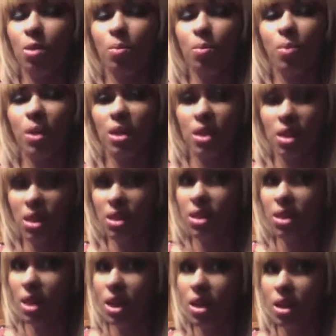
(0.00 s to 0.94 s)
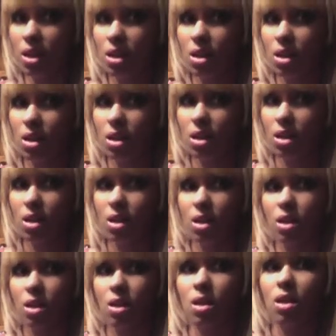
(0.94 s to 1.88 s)
But he's there.
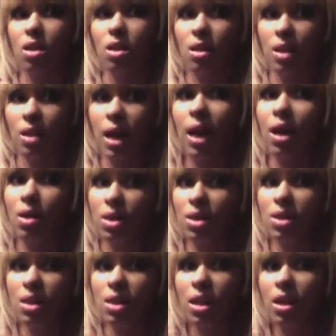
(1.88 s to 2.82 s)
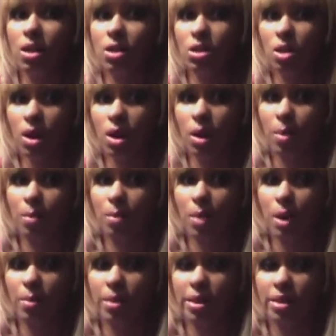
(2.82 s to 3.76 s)
Now he's there. So,
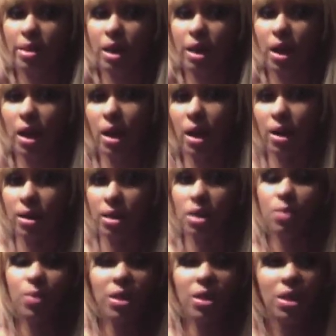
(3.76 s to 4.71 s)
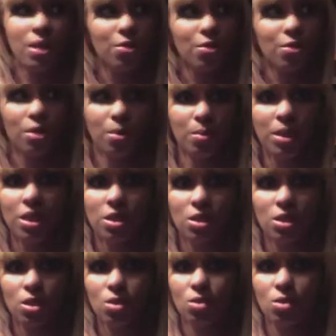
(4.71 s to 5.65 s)
he's been there for a minute,
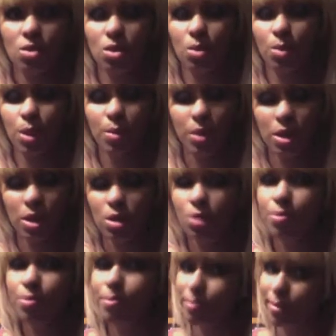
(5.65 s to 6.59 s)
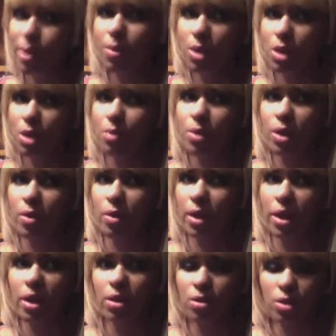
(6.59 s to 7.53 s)
too. So maybe he'll be all
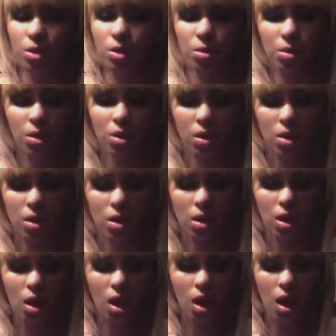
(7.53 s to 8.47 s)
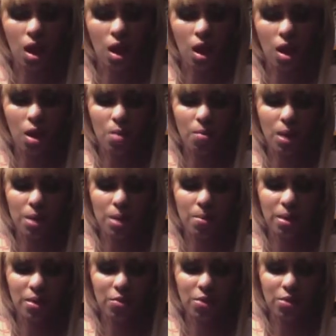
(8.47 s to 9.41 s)
right. I don't know. My
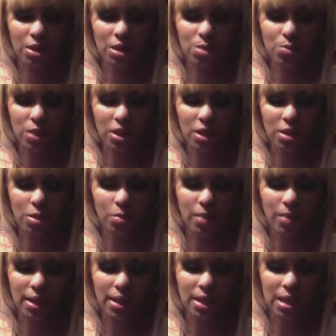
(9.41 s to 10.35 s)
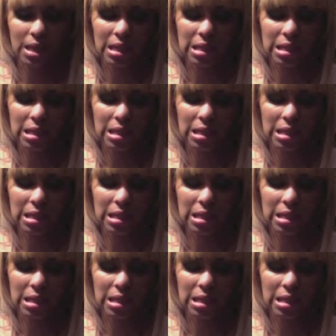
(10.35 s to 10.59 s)
bet for this Money in the Bank,